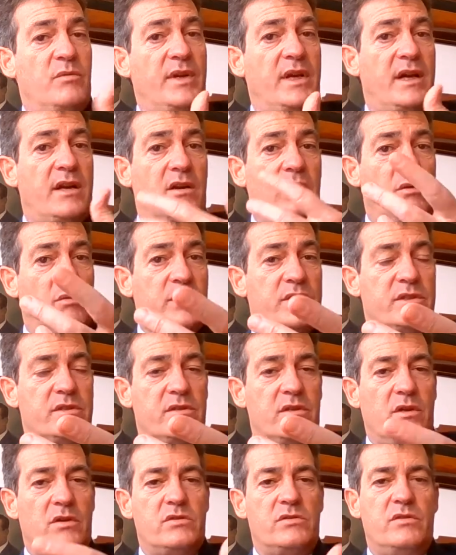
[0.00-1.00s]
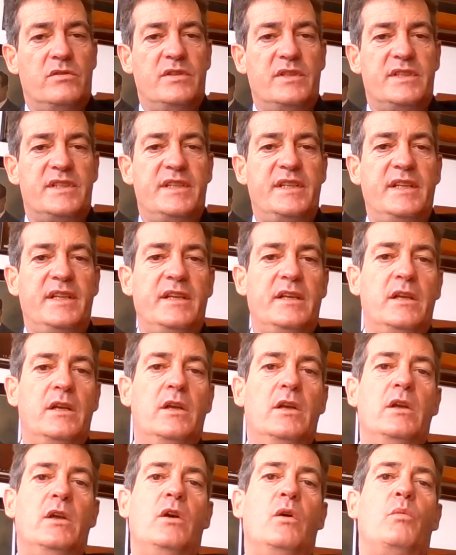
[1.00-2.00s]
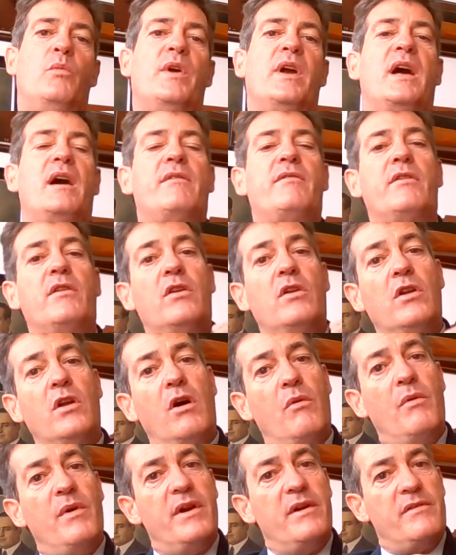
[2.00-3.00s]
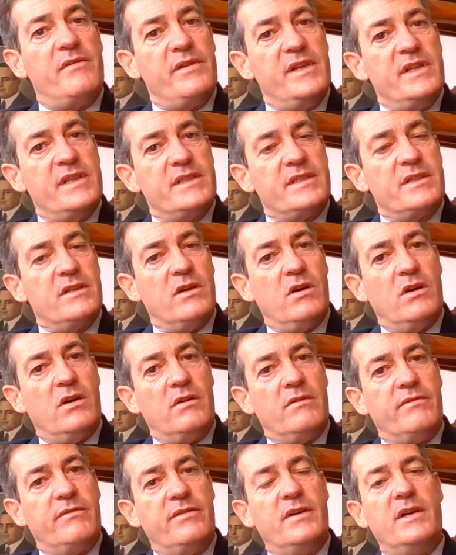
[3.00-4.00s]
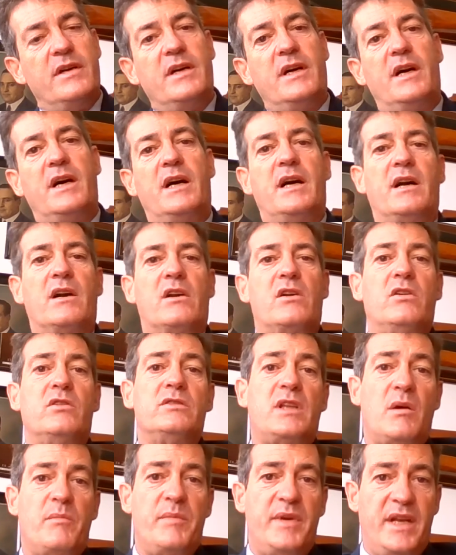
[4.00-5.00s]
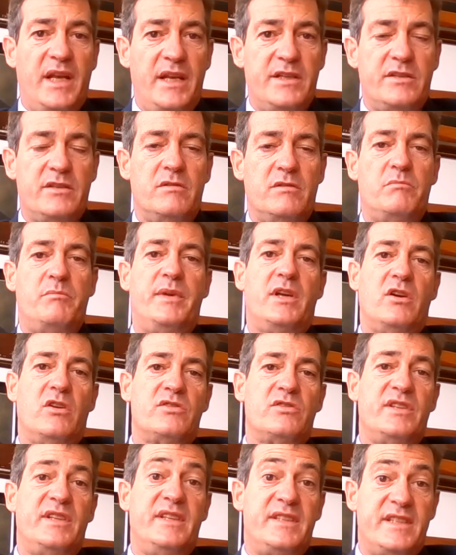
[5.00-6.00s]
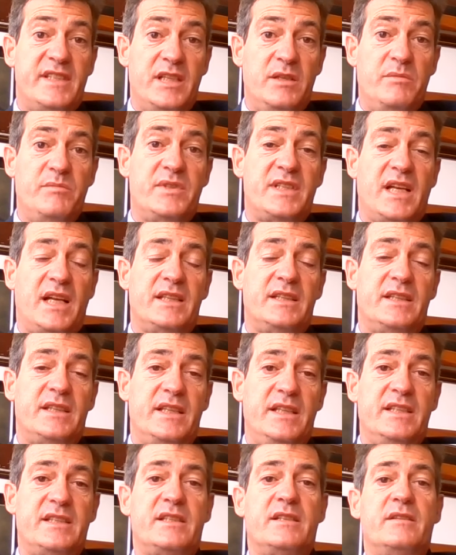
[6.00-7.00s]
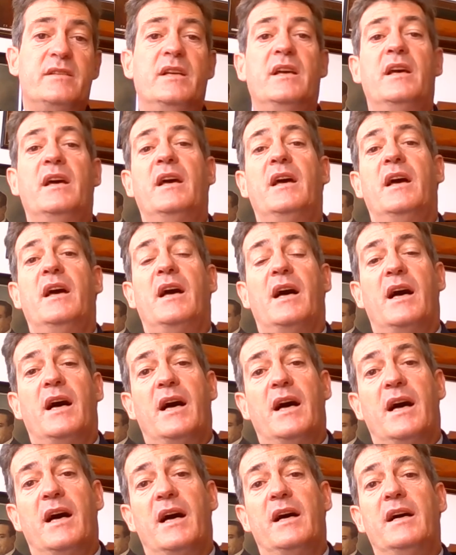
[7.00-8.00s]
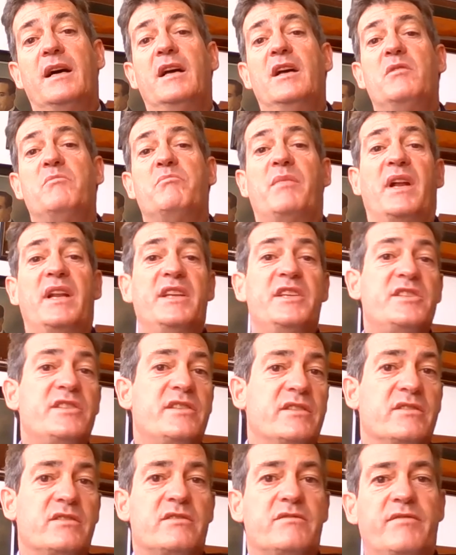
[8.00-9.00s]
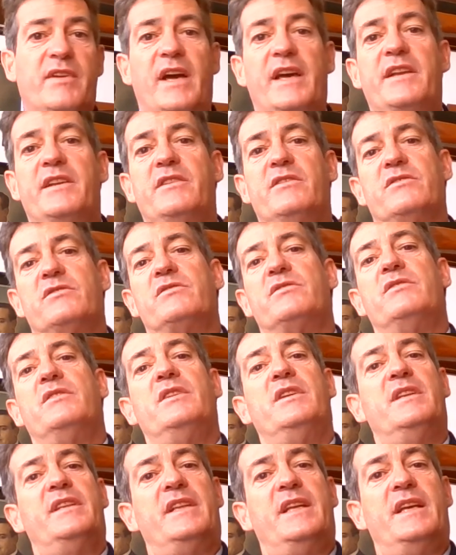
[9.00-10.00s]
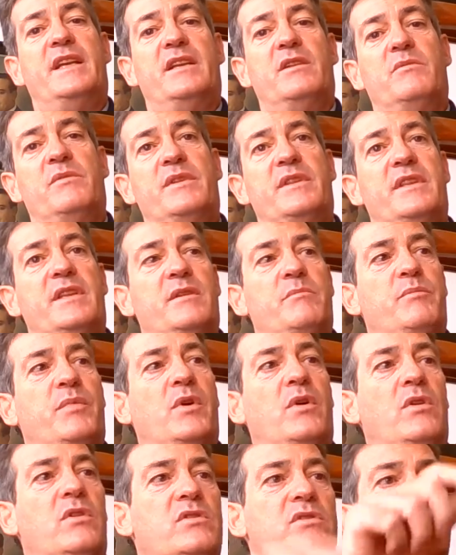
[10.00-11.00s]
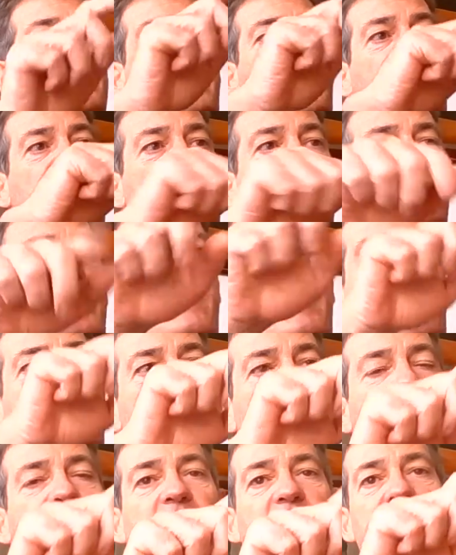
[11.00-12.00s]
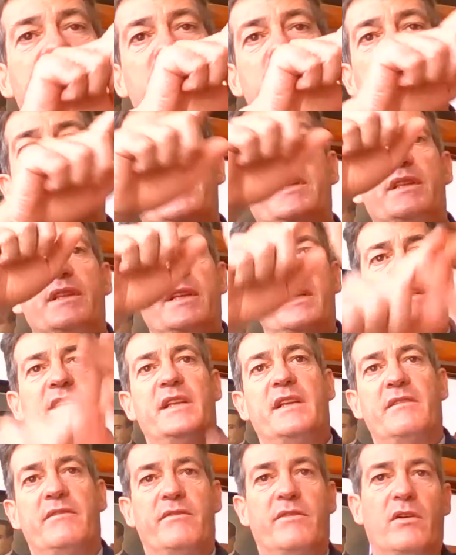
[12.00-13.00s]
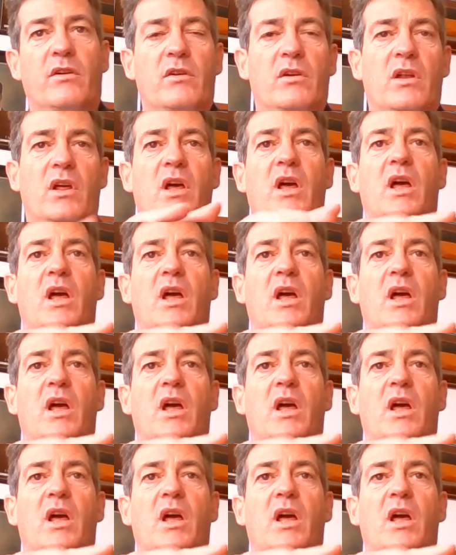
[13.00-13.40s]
we are always close to the sea, we have lower risk of contamination, because it seems that this uh, malicious virus, then with the balls, they are surrounded by humidity and they fall.